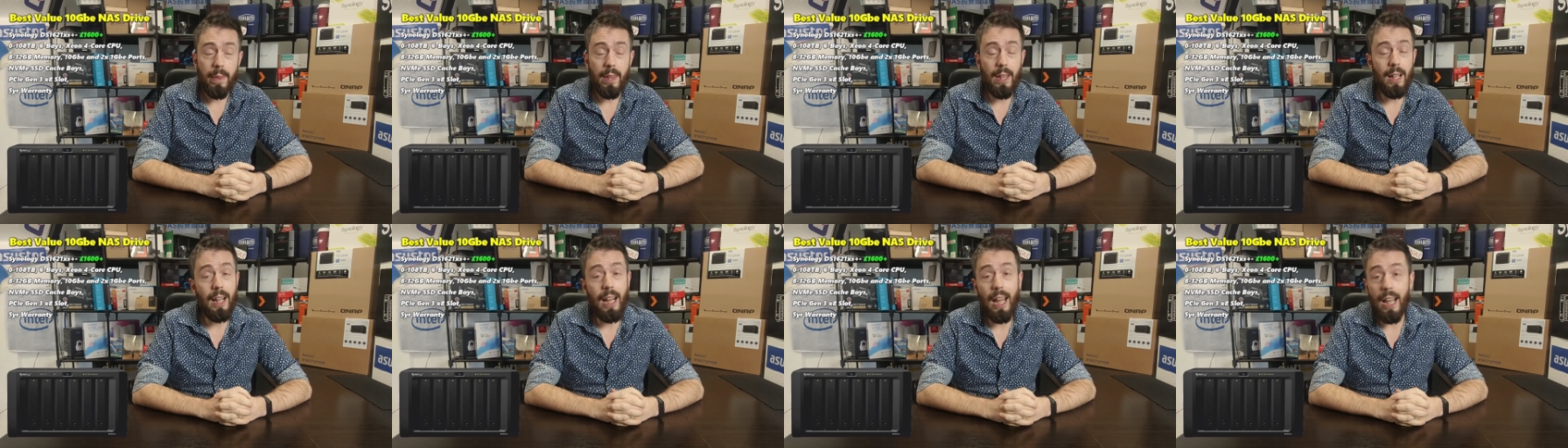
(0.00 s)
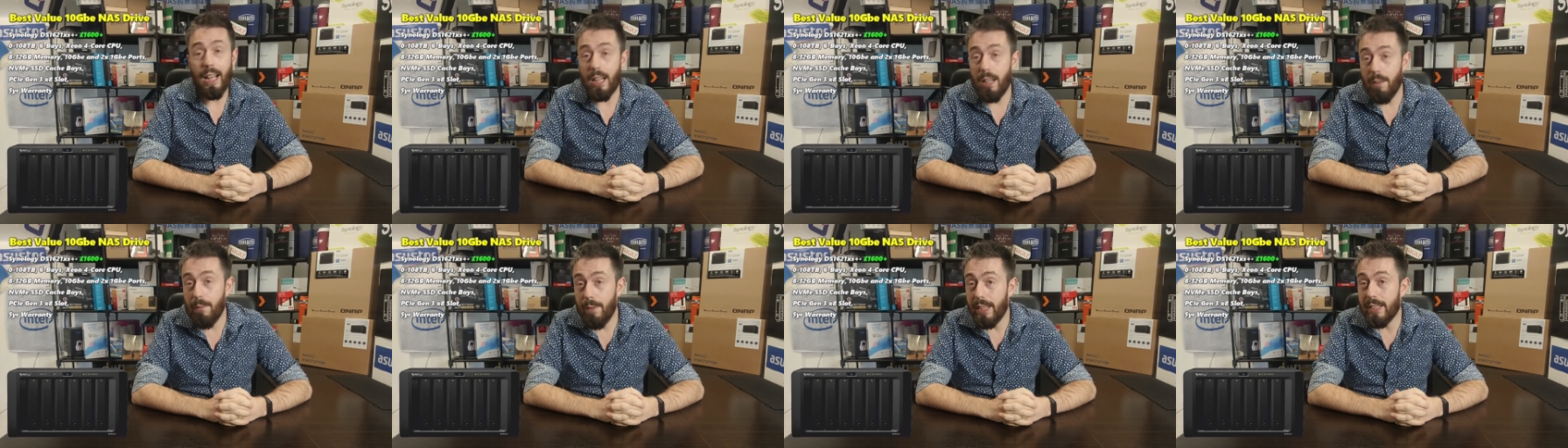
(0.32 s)
the
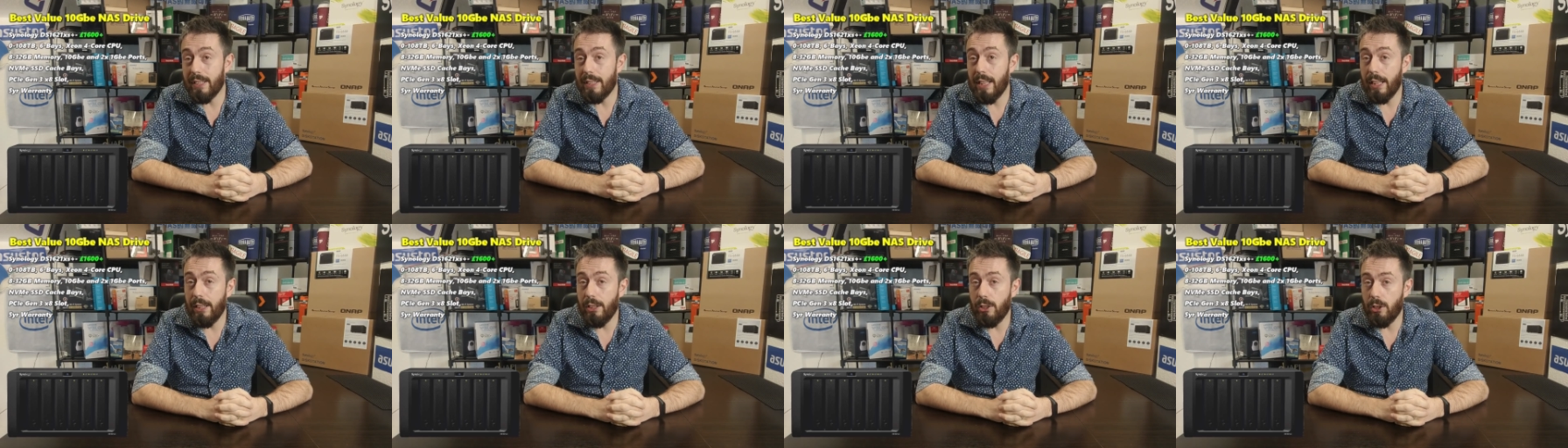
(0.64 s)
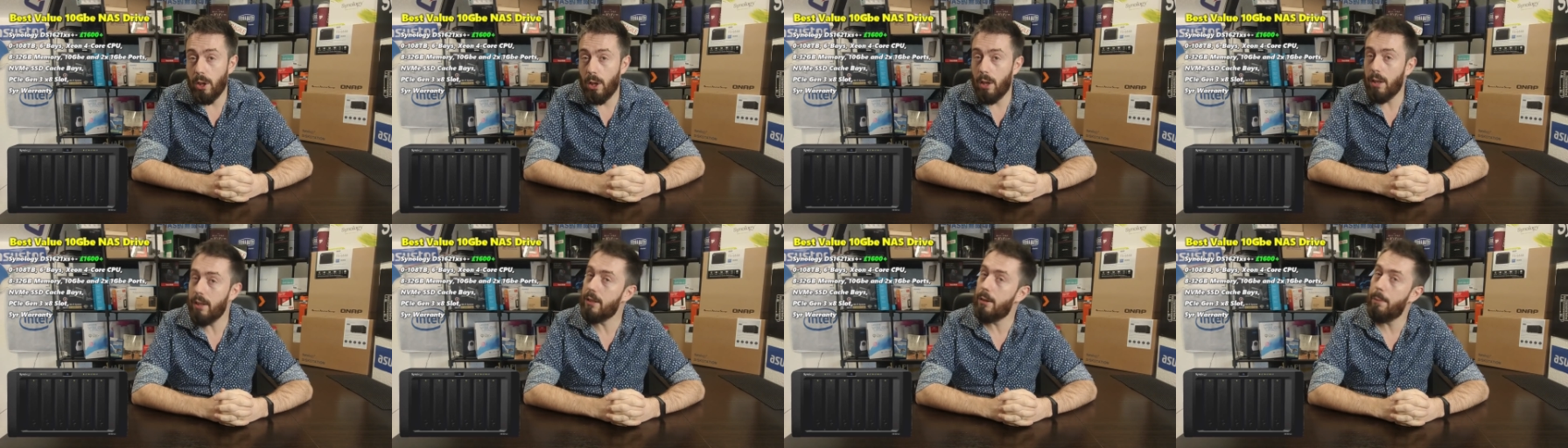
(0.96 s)
lack of S
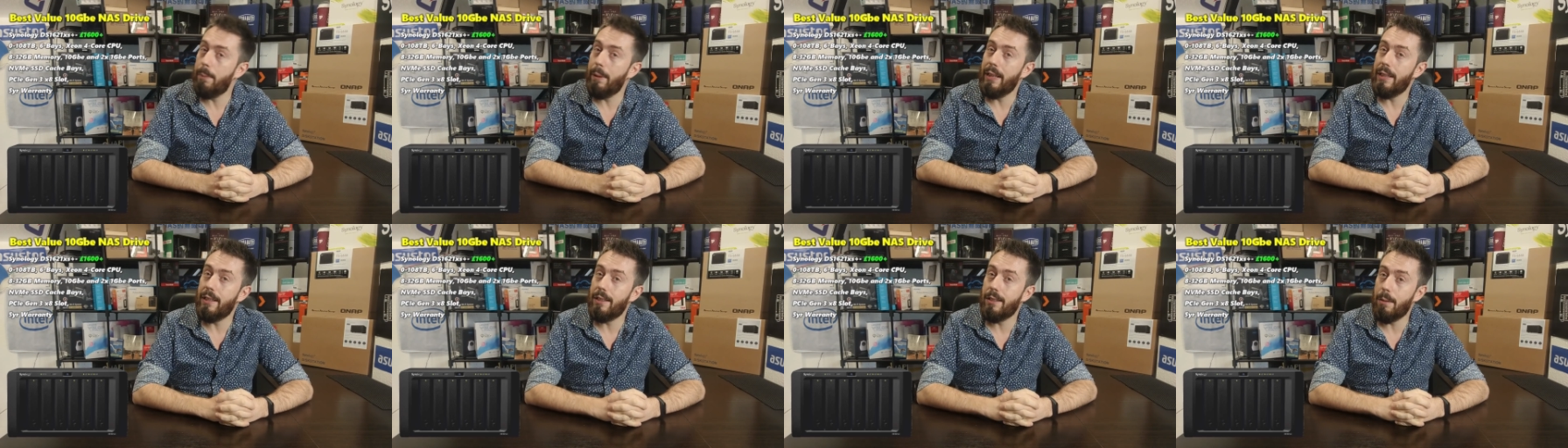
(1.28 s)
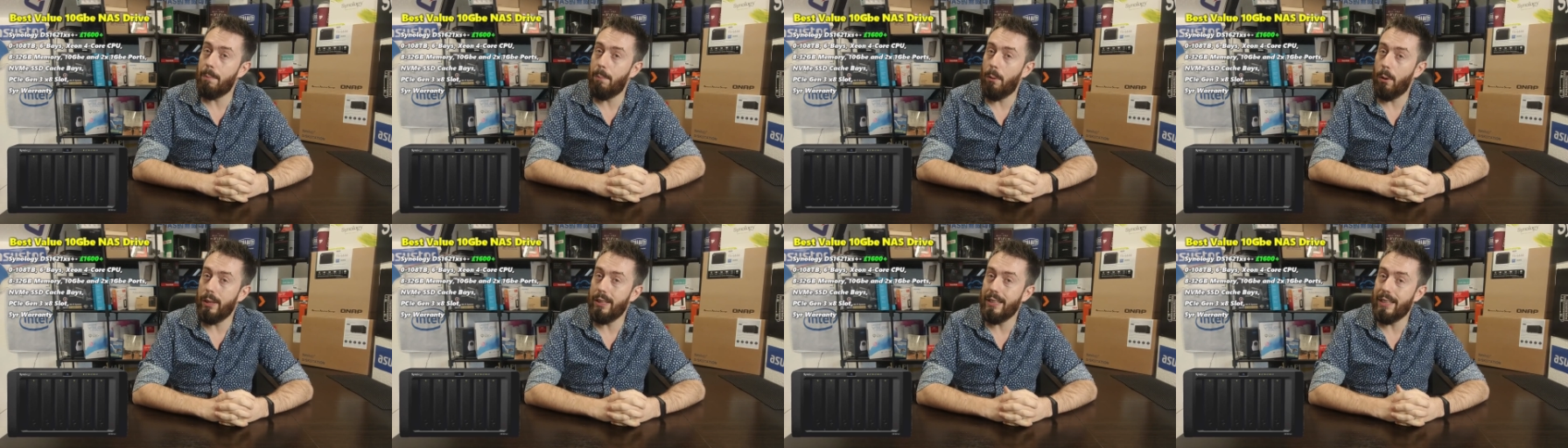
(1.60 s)
H R is a bit
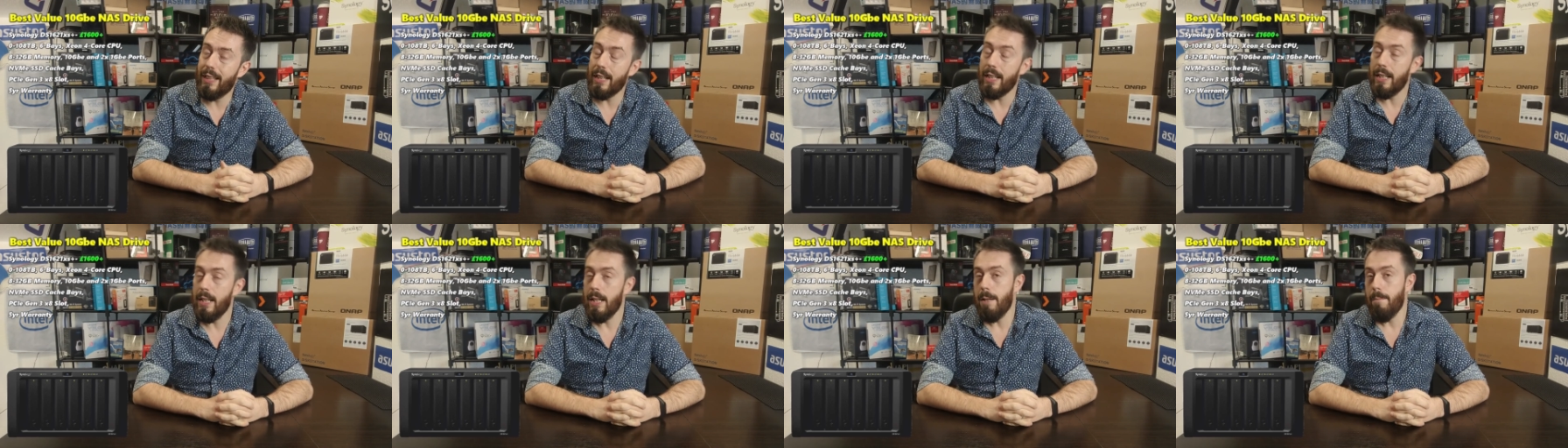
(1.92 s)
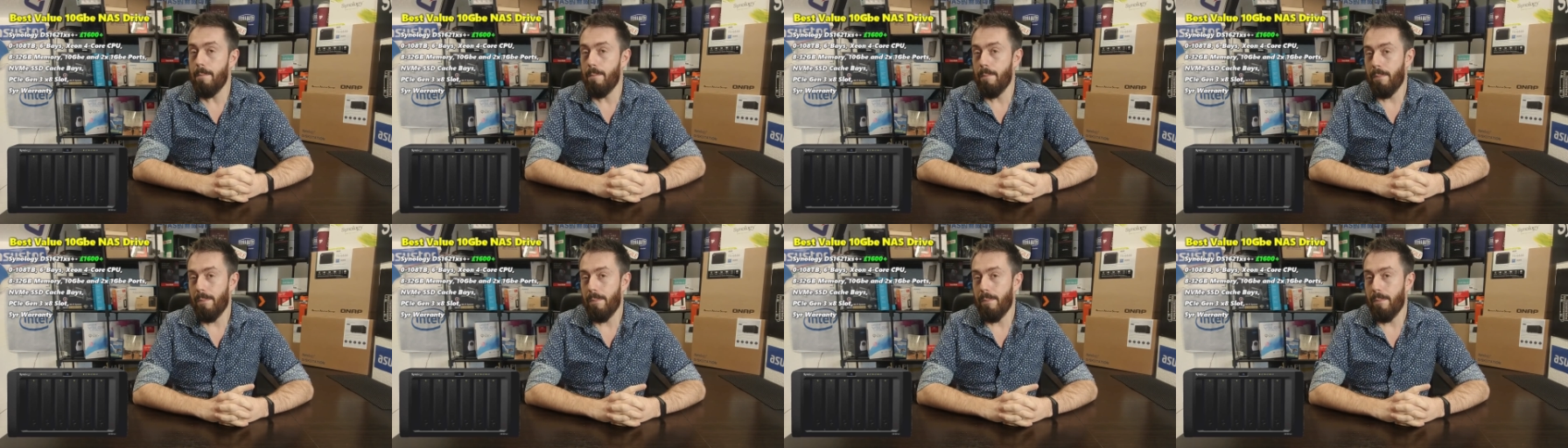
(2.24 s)
disappointing,